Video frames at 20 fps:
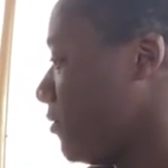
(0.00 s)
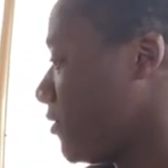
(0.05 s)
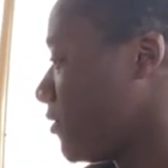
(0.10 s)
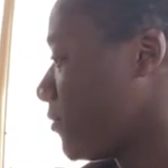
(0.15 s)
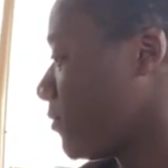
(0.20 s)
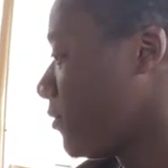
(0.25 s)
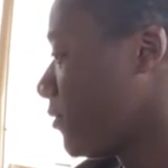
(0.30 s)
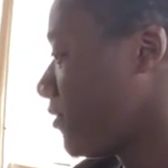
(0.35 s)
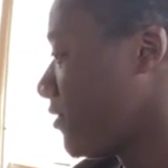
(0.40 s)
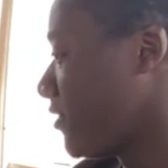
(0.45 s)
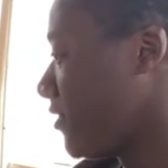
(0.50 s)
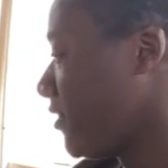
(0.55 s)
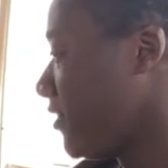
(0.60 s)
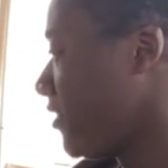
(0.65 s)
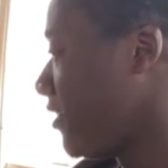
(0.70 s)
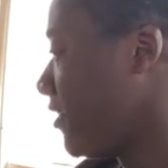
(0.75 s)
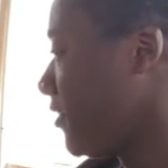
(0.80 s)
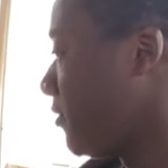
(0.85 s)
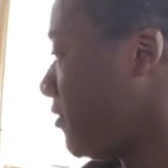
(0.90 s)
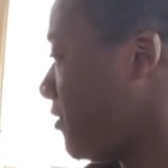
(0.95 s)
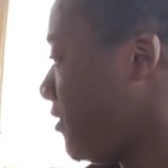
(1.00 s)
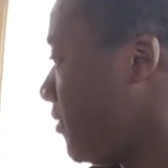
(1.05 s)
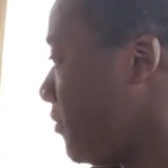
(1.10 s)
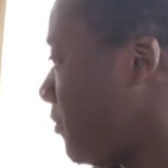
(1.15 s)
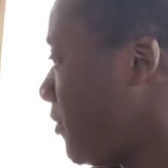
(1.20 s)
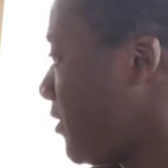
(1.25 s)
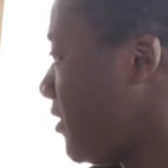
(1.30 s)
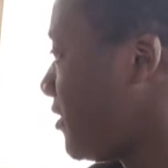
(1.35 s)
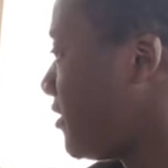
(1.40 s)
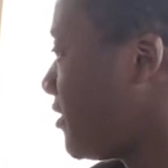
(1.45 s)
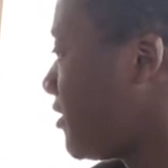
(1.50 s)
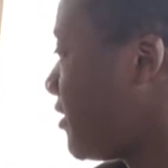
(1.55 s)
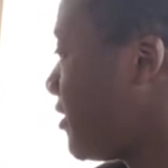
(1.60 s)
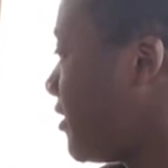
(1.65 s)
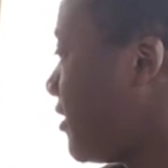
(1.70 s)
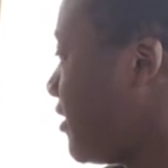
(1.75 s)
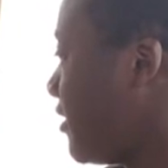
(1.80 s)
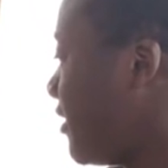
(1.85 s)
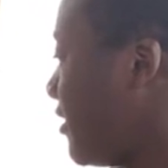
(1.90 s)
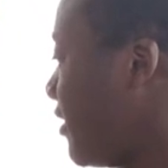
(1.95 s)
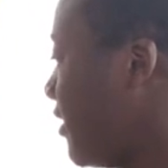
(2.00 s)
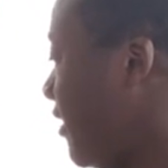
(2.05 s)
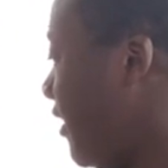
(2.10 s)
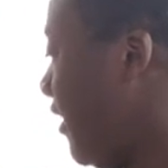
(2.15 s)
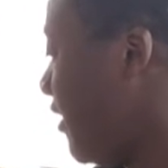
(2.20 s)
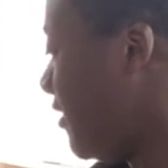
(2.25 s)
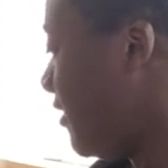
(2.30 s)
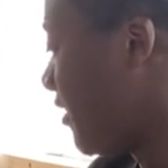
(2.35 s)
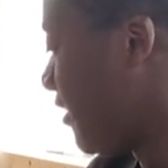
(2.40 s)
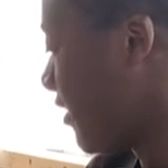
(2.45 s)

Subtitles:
was putting the paint and